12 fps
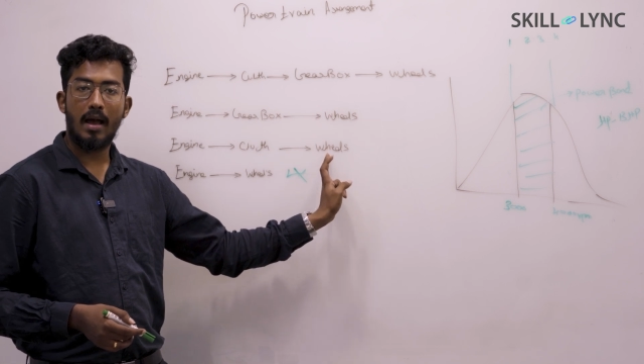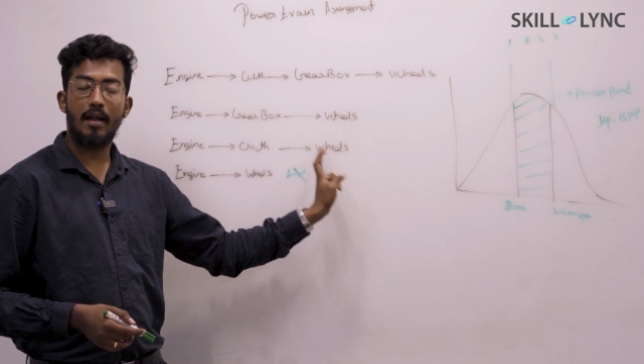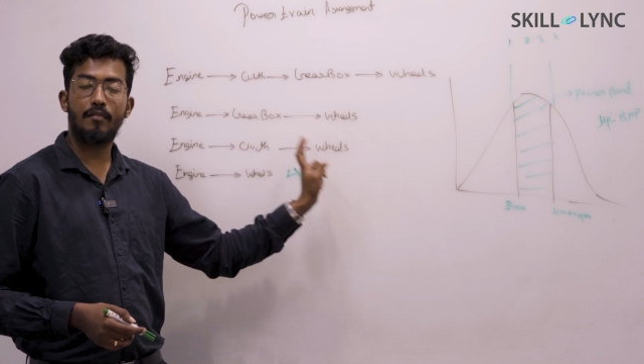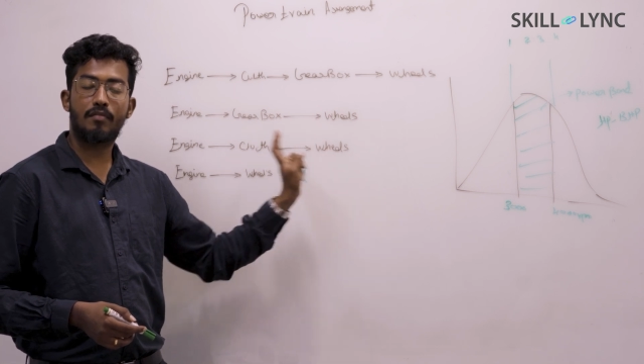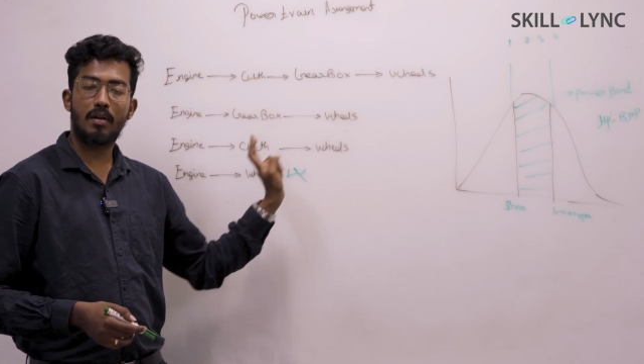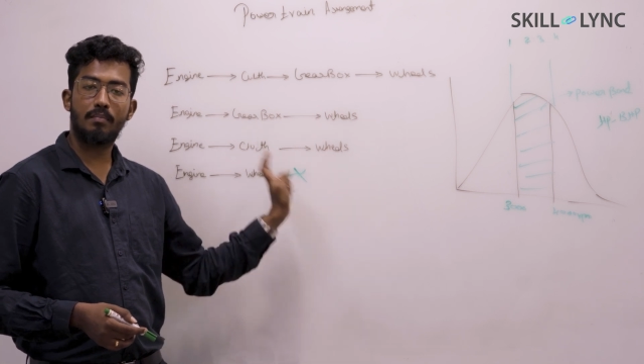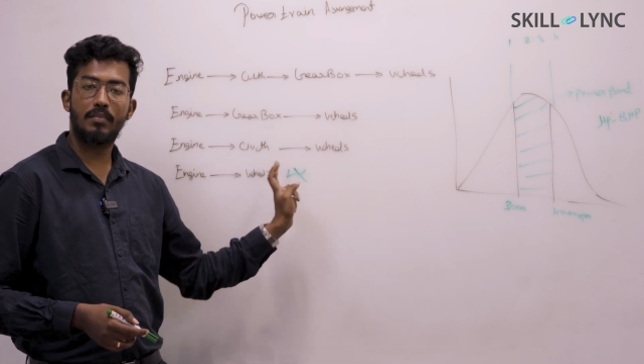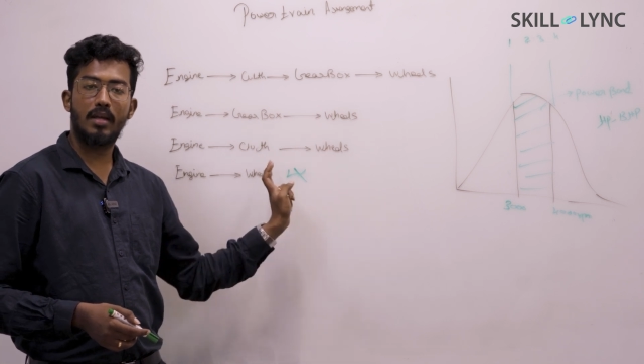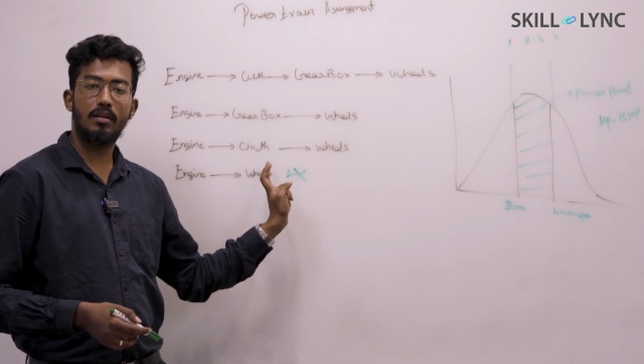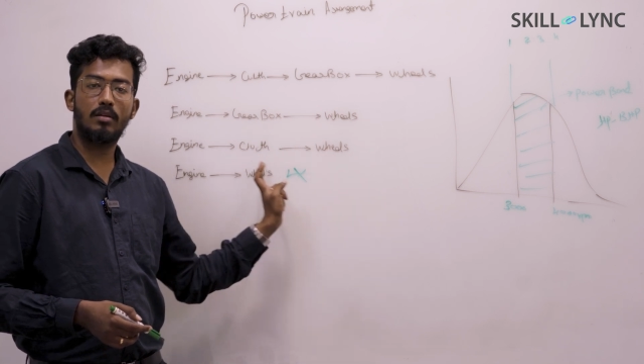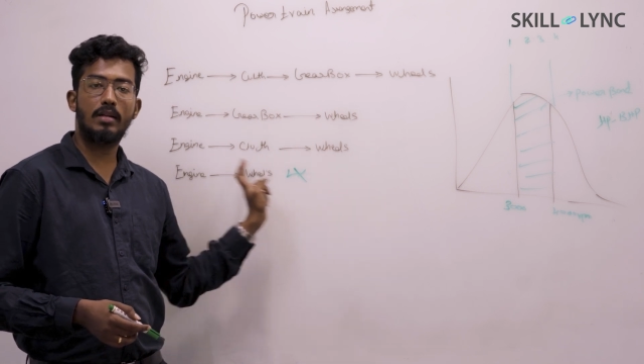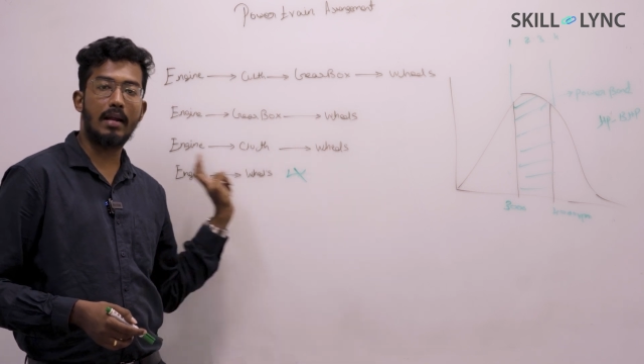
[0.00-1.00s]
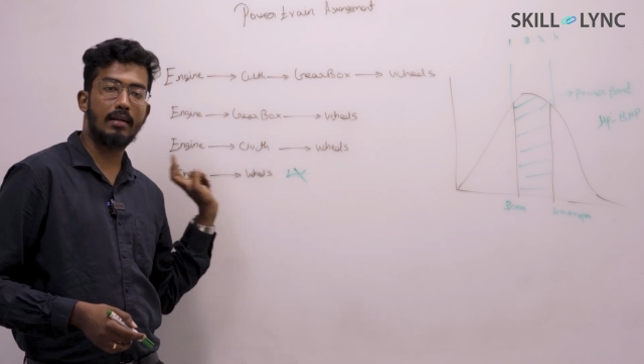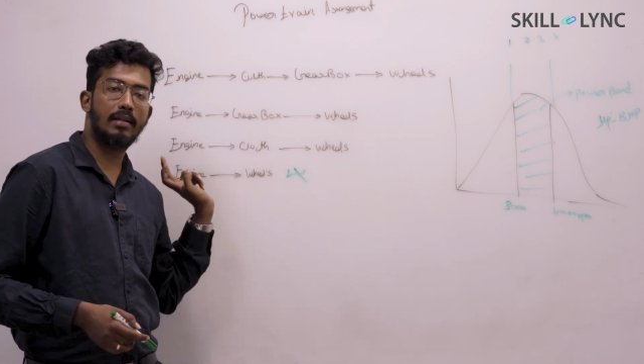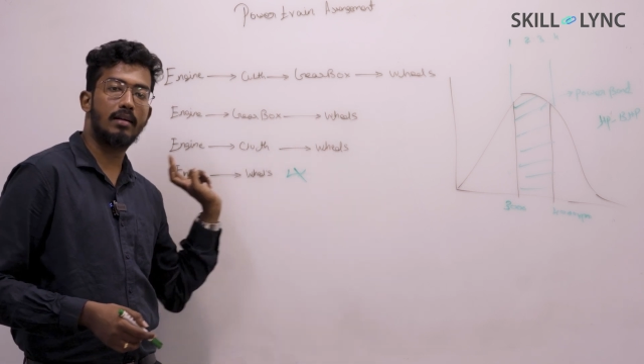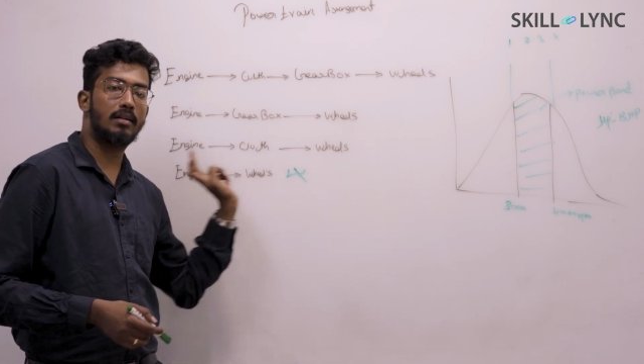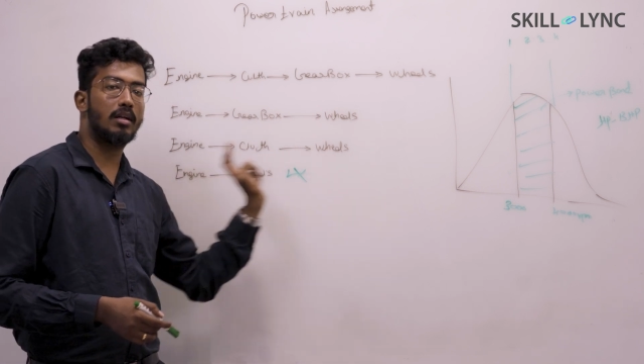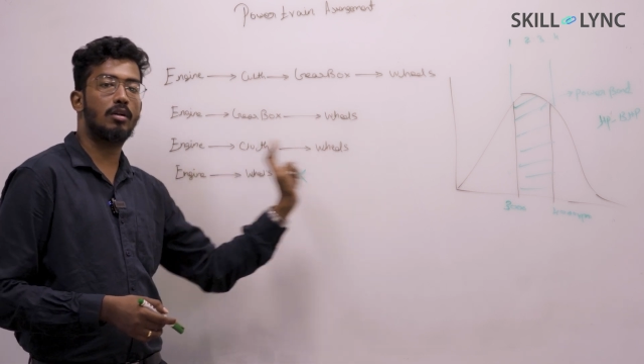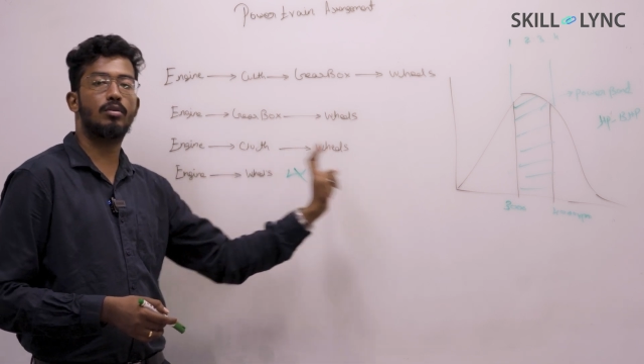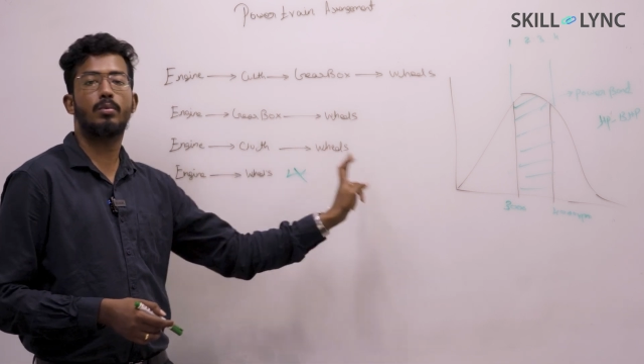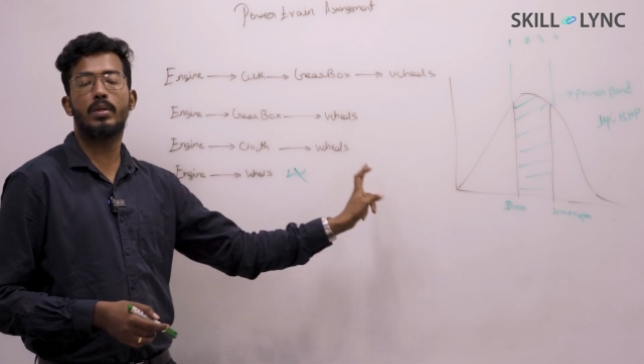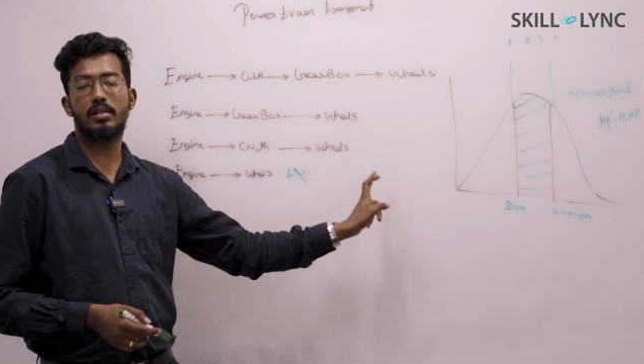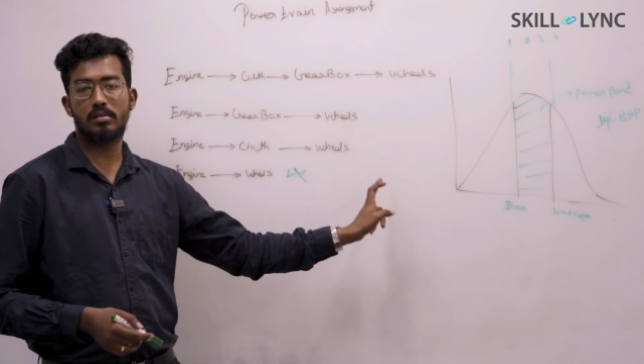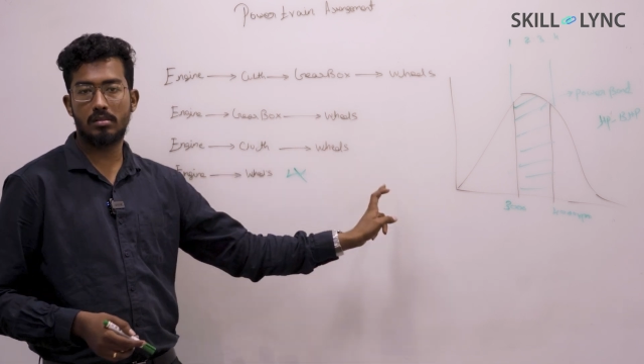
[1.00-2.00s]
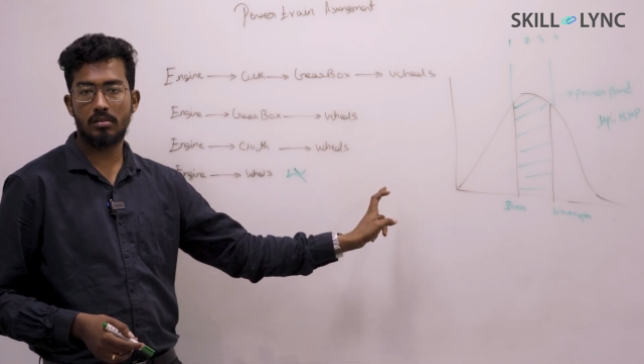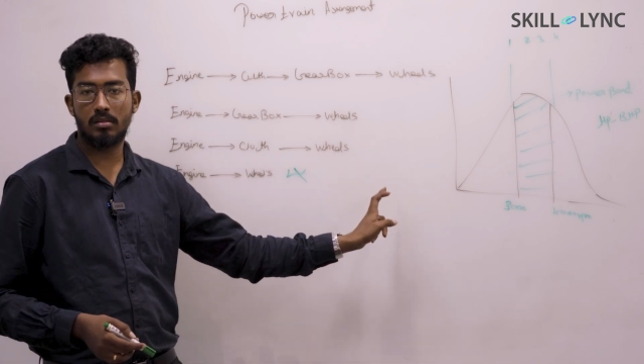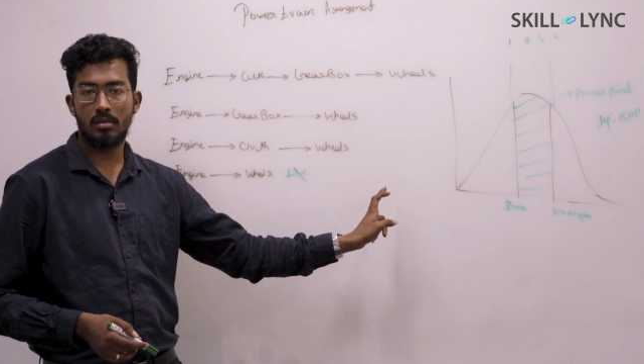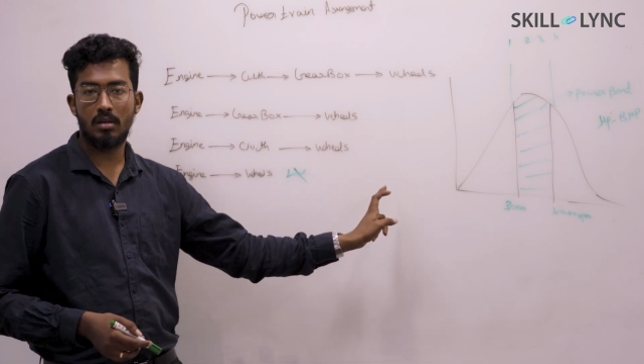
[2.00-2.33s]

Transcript: And from there, you're directly connecting to the wheels.